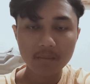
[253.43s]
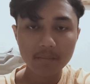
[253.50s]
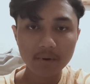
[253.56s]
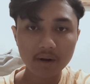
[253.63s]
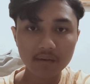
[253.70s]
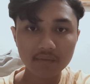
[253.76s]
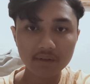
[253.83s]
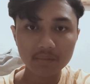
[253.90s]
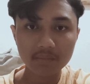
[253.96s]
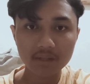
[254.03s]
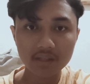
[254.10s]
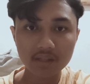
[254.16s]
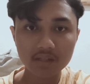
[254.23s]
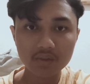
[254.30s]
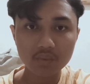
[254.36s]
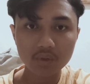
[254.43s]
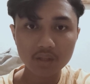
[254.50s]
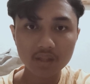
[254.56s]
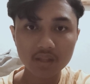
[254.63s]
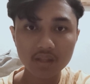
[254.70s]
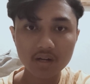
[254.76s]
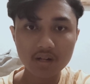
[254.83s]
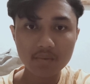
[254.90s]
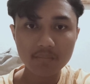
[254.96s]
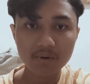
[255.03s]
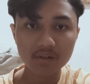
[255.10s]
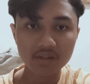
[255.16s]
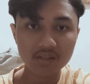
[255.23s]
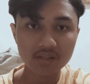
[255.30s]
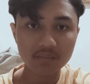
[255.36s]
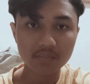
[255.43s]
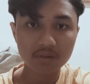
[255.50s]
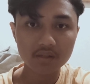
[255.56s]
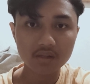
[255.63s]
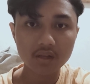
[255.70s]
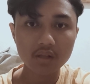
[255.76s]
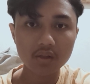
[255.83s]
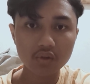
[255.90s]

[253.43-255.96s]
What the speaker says: private meetings with 3 participants,